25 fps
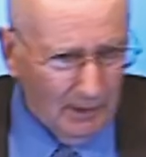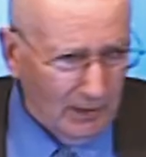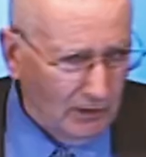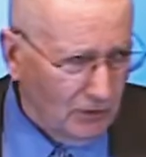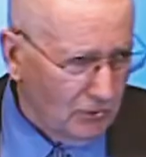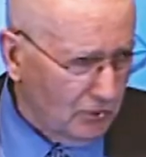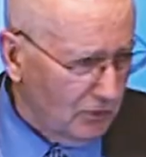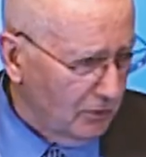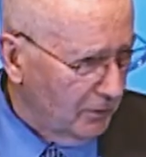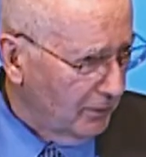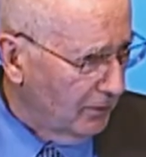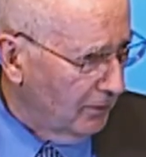make
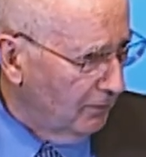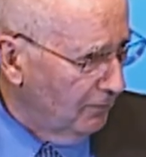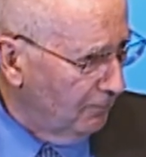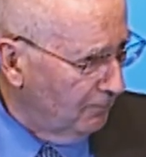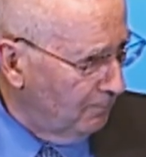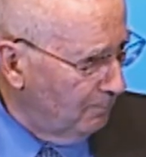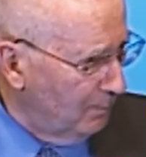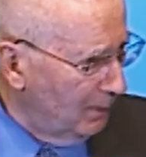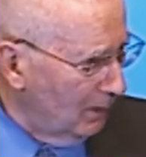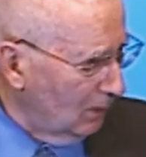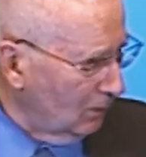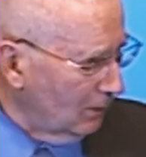sure
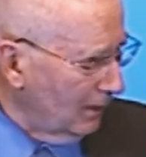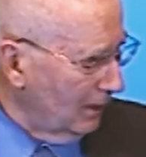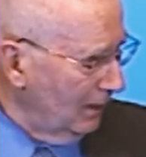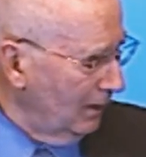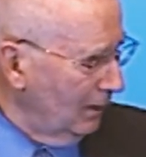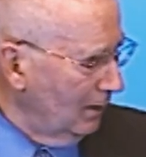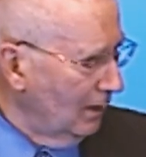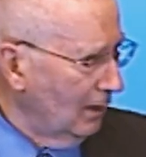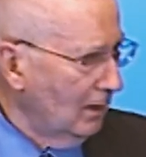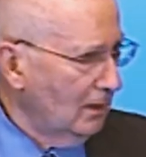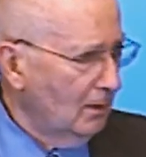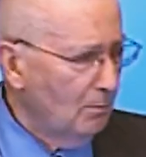you've built
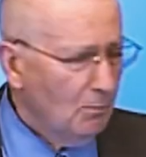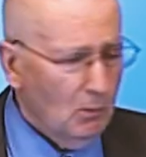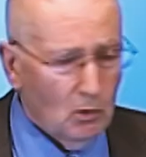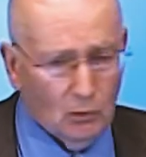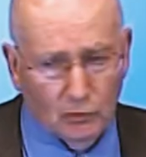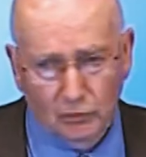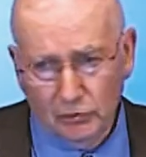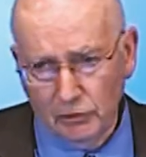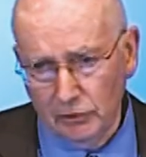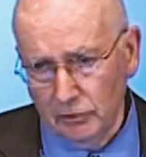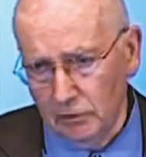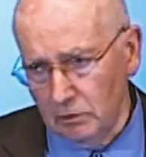in an
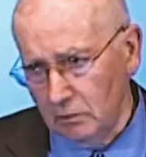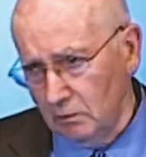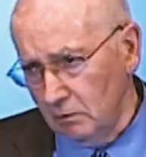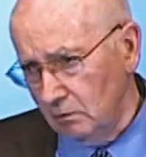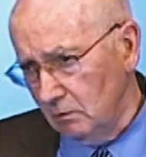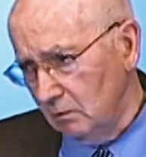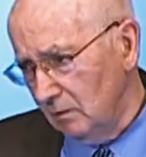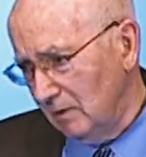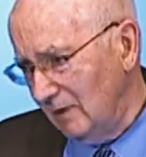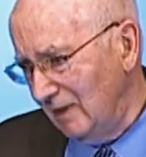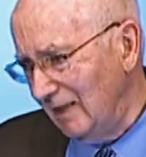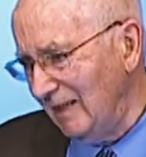
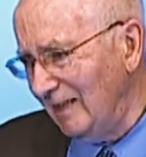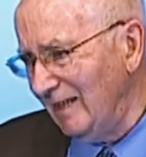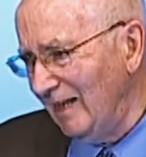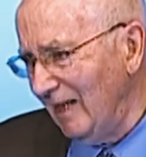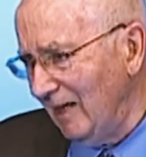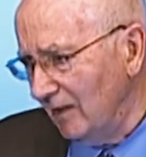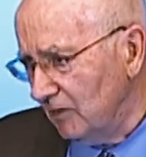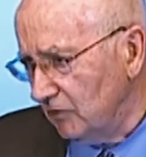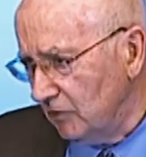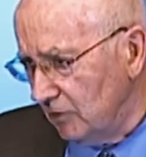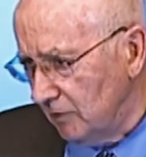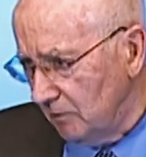emotional
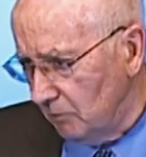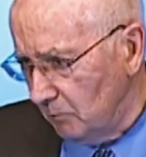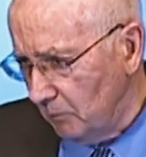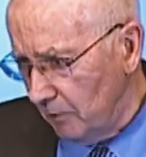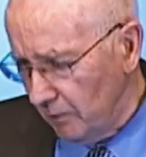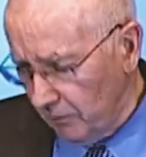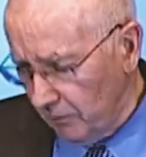connection